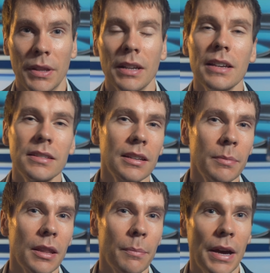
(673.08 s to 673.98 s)
But then let's think
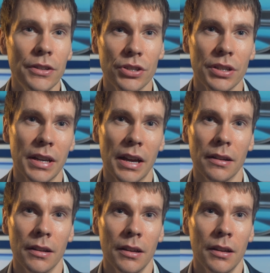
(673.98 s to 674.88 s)
about that pension again.
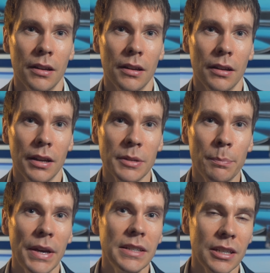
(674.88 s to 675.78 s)
As a
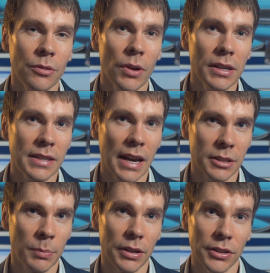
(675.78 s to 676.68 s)
basic rate
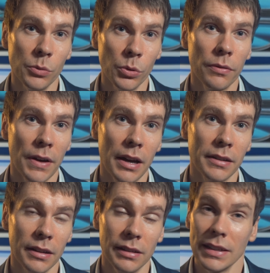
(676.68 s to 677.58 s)
taxpayer, you would have
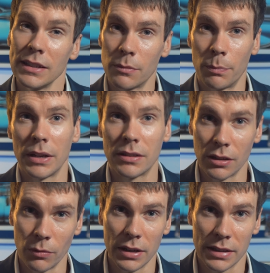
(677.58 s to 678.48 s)
had at least
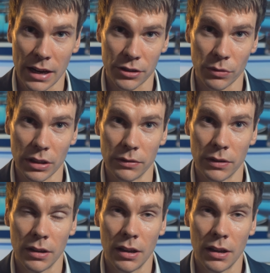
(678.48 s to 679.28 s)
basic rate tax relief,